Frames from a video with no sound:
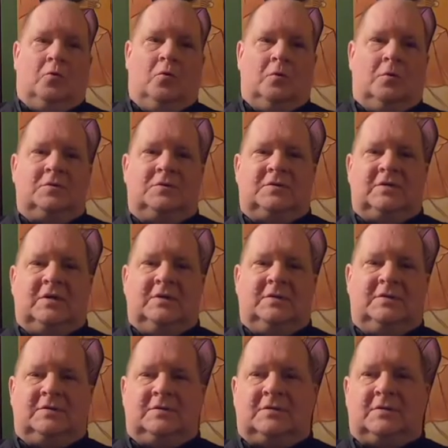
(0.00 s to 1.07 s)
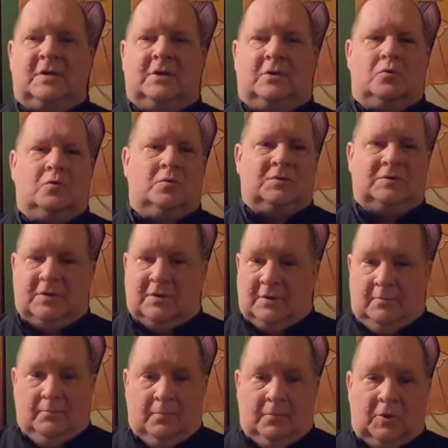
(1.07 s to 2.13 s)
course is a course that
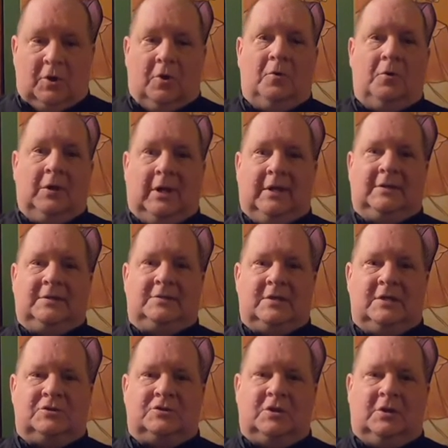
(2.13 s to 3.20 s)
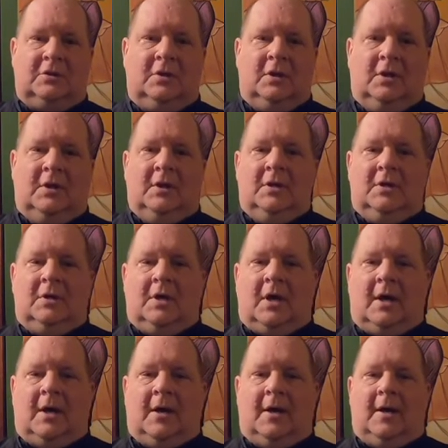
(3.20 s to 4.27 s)
I'm currently teaching,
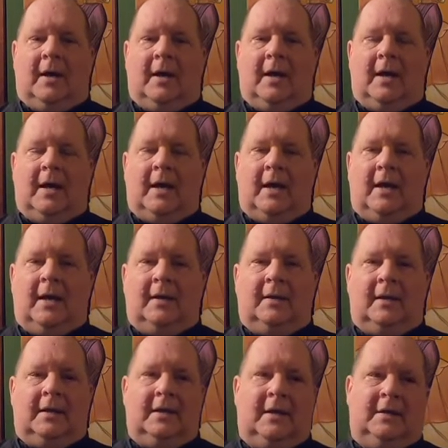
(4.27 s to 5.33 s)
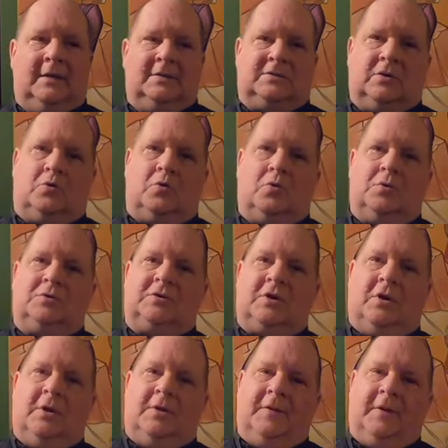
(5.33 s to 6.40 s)
and it is a
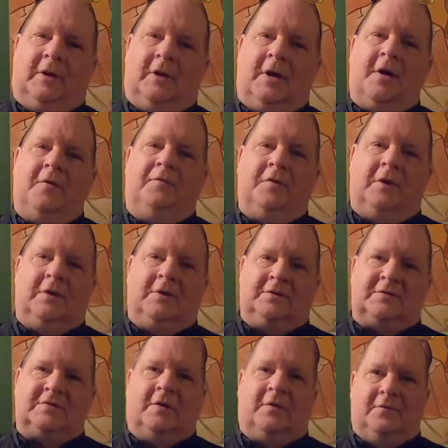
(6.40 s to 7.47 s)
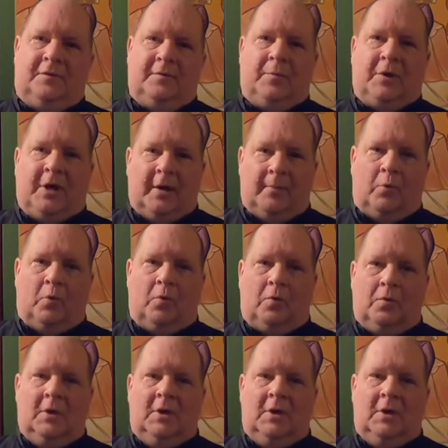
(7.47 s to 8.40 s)
course on the covenants of the Bible.